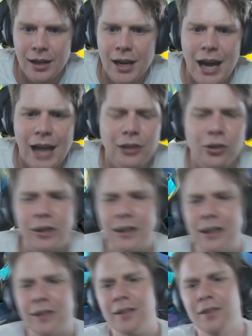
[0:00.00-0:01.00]
And look at
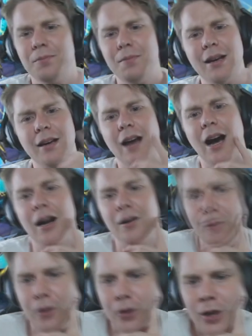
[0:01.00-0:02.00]
this Mega
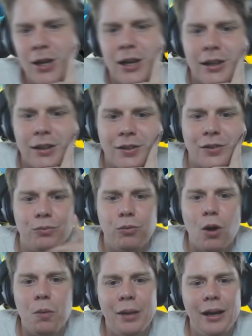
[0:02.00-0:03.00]
Gardevoir
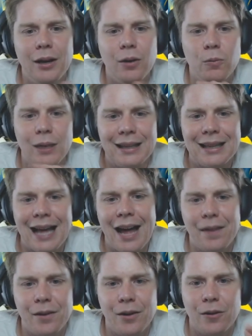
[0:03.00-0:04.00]
swapping with
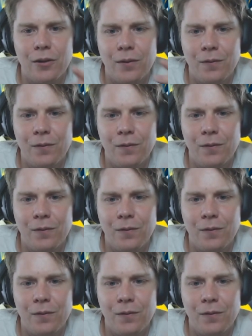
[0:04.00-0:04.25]
other